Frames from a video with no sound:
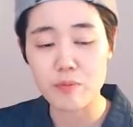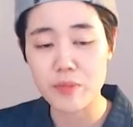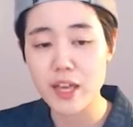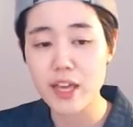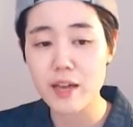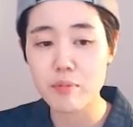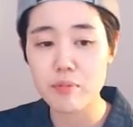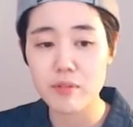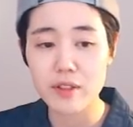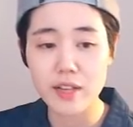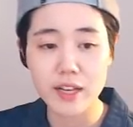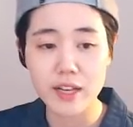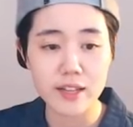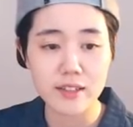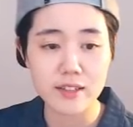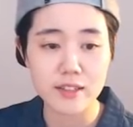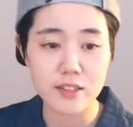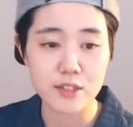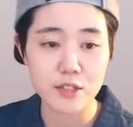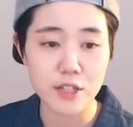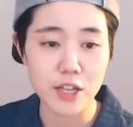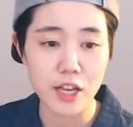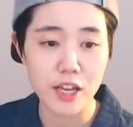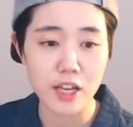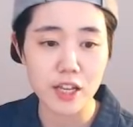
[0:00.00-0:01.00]
they play the
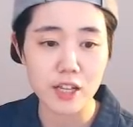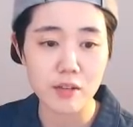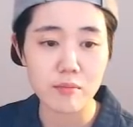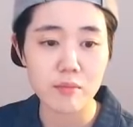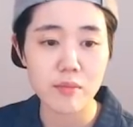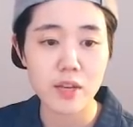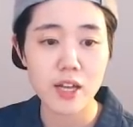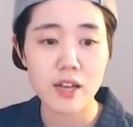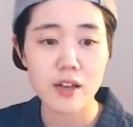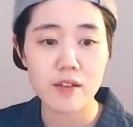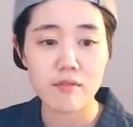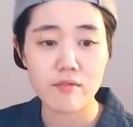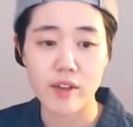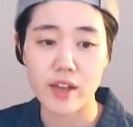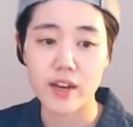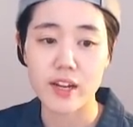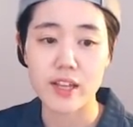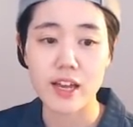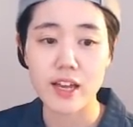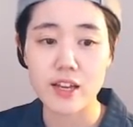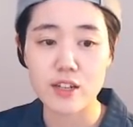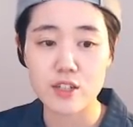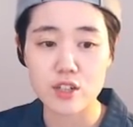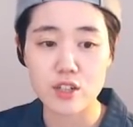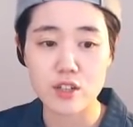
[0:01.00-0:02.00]
same
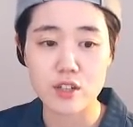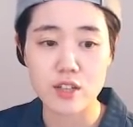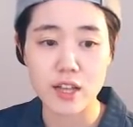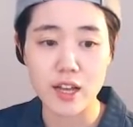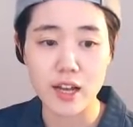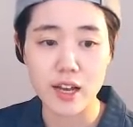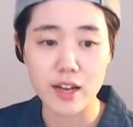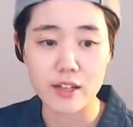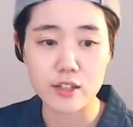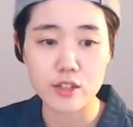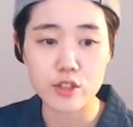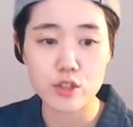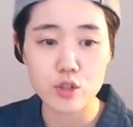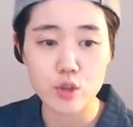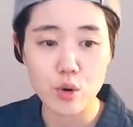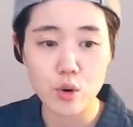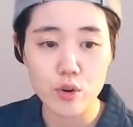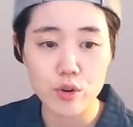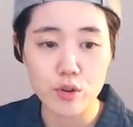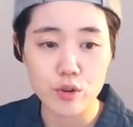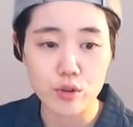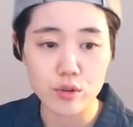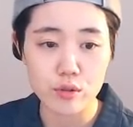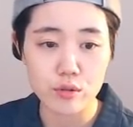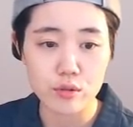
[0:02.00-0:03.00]
variation that I show
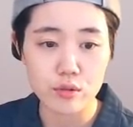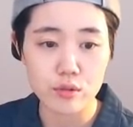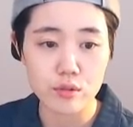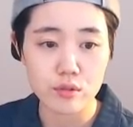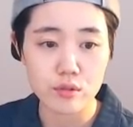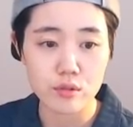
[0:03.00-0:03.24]
you.